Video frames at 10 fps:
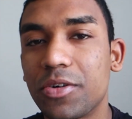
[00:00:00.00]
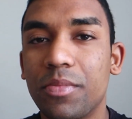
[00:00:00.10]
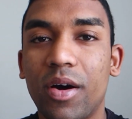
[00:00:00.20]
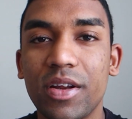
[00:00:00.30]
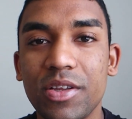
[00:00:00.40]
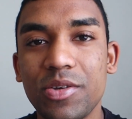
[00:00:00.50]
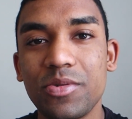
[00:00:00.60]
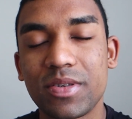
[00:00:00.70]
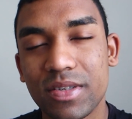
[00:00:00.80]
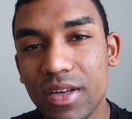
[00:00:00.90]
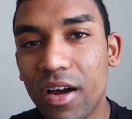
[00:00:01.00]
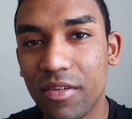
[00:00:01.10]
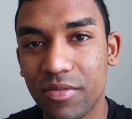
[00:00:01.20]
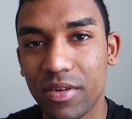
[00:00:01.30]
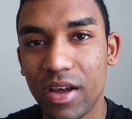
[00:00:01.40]
your body new
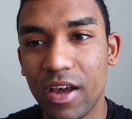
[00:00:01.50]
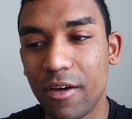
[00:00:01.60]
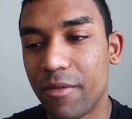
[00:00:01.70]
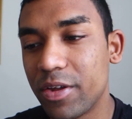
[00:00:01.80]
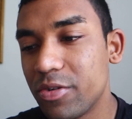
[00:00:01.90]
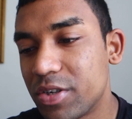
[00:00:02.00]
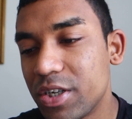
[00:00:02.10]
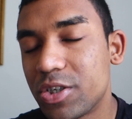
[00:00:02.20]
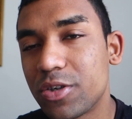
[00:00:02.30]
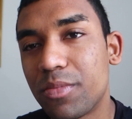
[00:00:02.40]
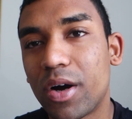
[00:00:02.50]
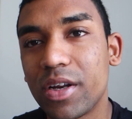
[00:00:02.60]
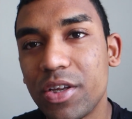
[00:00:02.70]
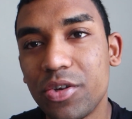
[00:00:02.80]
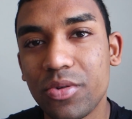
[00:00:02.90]
stuff. When you teach your
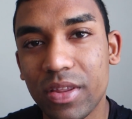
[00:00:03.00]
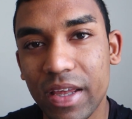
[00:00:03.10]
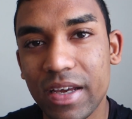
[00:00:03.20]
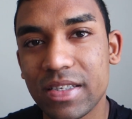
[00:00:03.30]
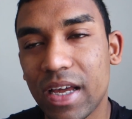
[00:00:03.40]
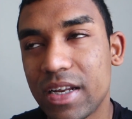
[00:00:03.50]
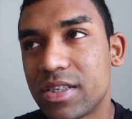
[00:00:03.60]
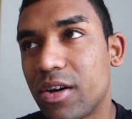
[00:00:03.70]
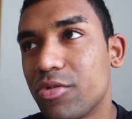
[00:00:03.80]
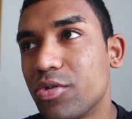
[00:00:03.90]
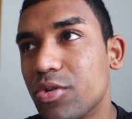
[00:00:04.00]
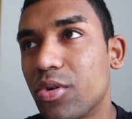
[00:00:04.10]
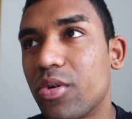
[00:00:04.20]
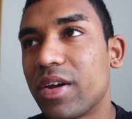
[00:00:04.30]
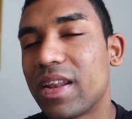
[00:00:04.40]
body new things, that is how you
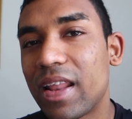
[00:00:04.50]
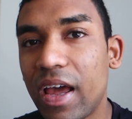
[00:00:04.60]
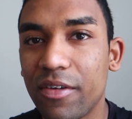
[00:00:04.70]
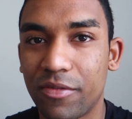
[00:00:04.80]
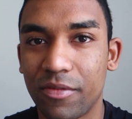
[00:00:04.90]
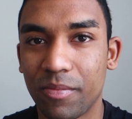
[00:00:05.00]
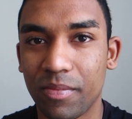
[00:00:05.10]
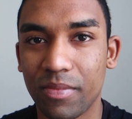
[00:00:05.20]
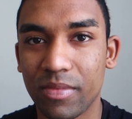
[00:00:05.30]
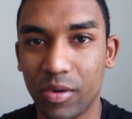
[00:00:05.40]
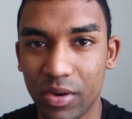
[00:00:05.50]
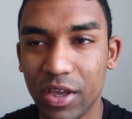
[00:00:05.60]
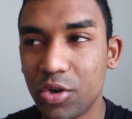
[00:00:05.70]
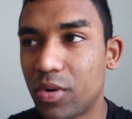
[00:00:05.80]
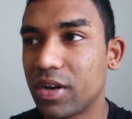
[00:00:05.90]
grow in life.
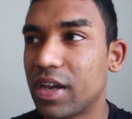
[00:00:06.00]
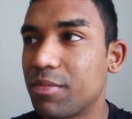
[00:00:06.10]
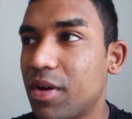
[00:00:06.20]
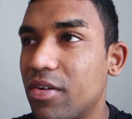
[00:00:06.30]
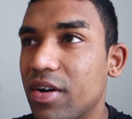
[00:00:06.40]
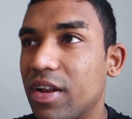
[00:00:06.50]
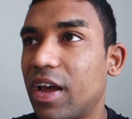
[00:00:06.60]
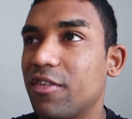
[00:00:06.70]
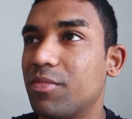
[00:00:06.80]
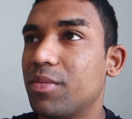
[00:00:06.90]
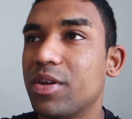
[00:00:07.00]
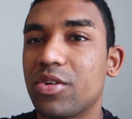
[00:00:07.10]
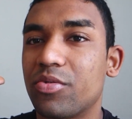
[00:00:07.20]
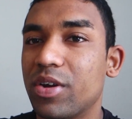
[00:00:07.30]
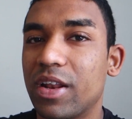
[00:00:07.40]
Okay, you want to get better in life, maybe in
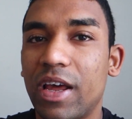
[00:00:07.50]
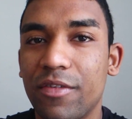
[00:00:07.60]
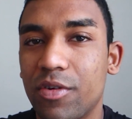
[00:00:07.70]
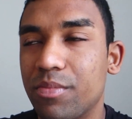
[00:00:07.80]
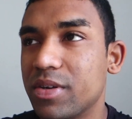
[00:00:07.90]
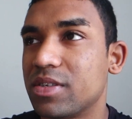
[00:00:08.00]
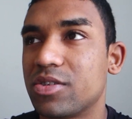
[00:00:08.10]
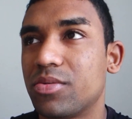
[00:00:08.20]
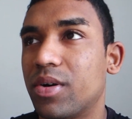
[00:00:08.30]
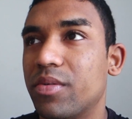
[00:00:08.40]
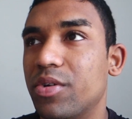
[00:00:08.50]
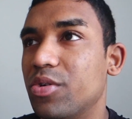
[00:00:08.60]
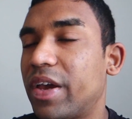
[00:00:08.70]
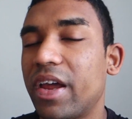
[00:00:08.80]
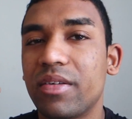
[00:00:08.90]
your real life, your business or whatever.
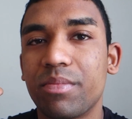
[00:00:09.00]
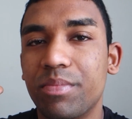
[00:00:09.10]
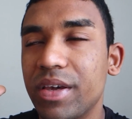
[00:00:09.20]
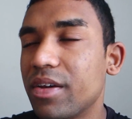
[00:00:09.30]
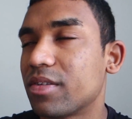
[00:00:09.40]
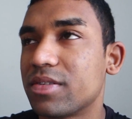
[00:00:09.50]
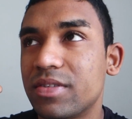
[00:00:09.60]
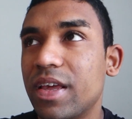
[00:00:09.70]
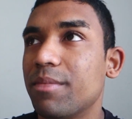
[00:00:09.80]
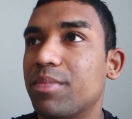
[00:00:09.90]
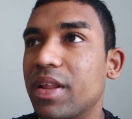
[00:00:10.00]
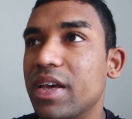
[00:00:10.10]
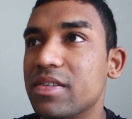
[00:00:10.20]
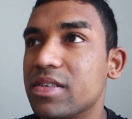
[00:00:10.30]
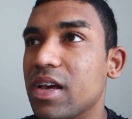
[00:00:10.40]
You can't be on the same
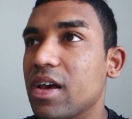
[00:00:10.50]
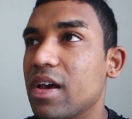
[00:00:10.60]
place.